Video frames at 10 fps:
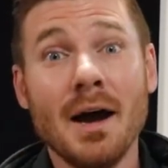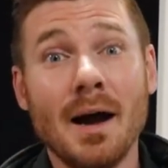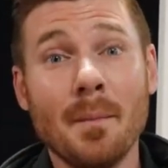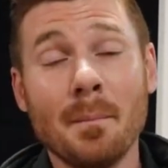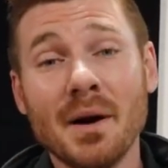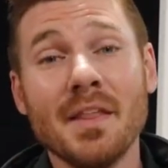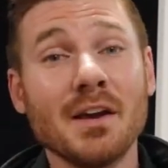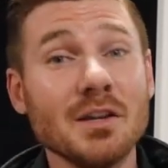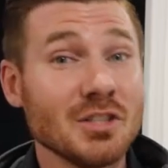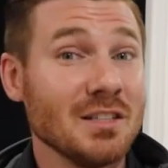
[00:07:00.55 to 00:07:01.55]
Um, but they
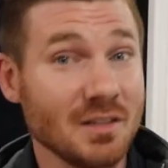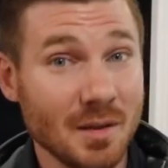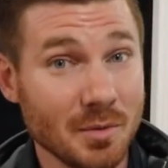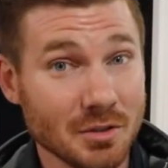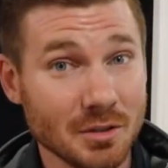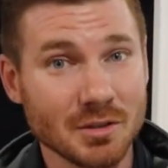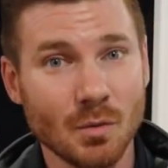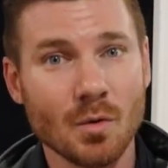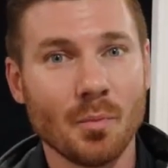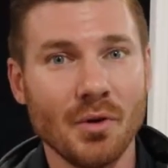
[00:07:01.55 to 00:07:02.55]
change the temperature,
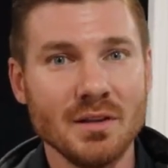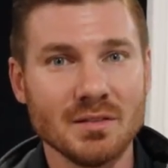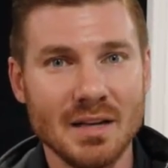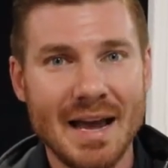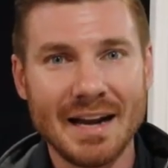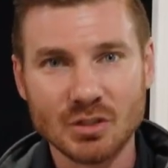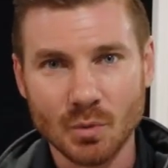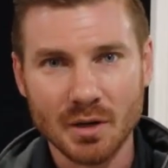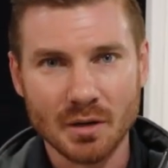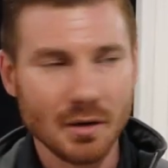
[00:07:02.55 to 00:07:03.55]
so we replaced an
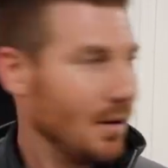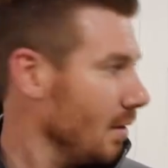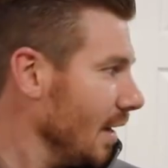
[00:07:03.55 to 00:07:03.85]
actuator.